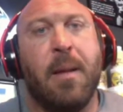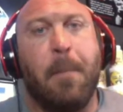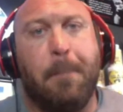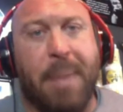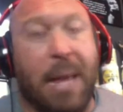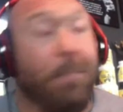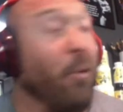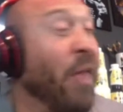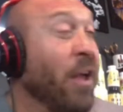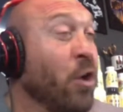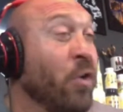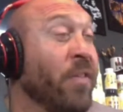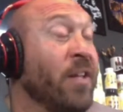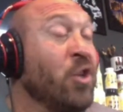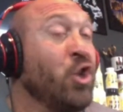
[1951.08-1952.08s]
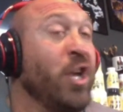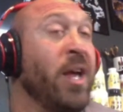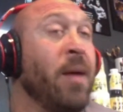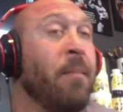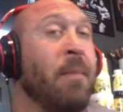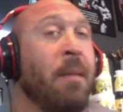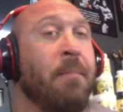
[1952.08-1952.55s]
people that go to the
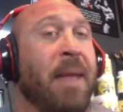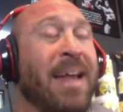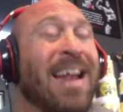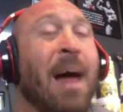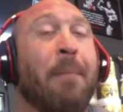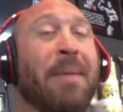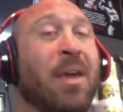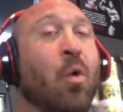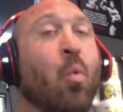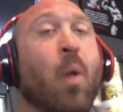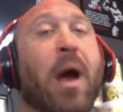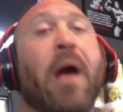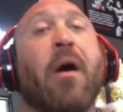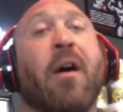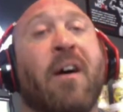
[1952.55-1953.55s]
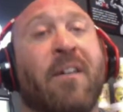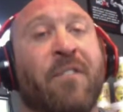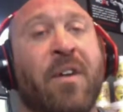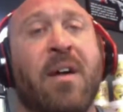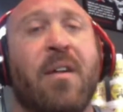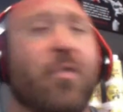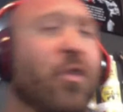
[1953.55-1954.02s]
gym may not be aware of.
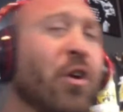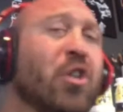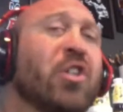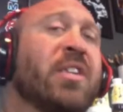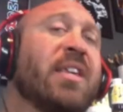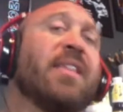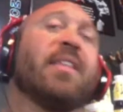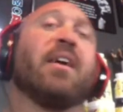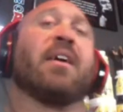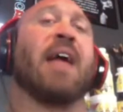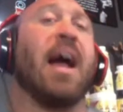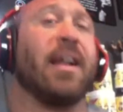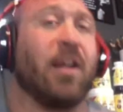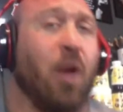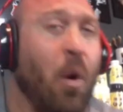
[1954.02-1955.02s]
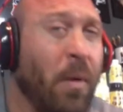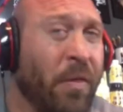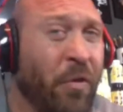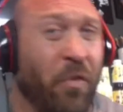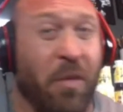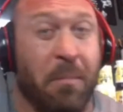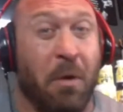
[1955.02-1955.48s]
They're just in there kind of going
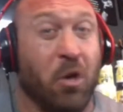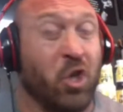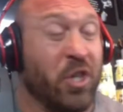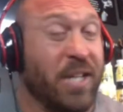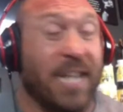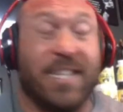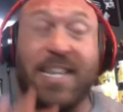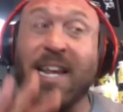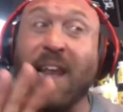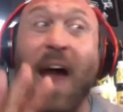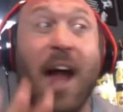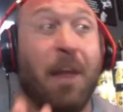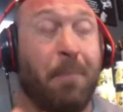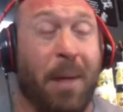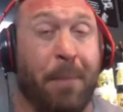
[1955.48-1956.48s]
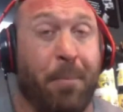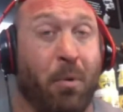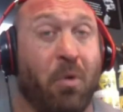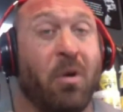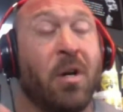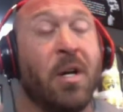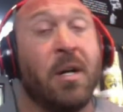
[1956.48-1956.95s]
through the motions. I see a lot of
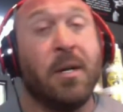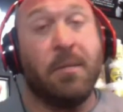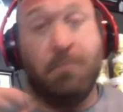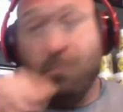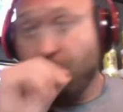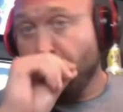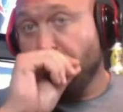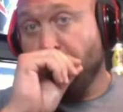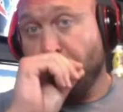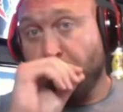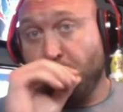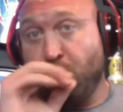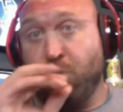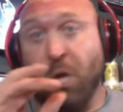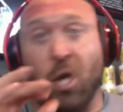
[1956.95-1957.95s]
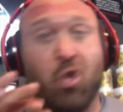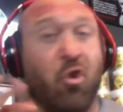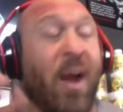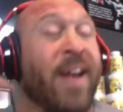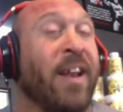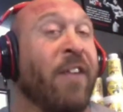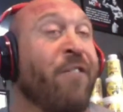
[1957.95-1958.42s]
people
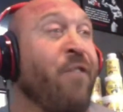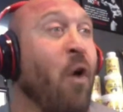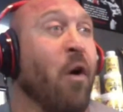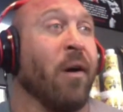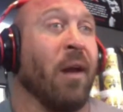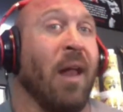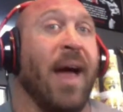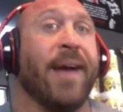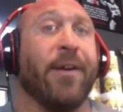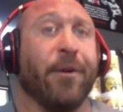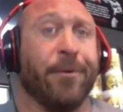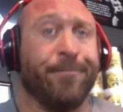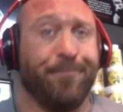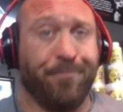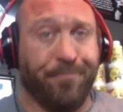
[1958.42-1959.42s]
training far lighter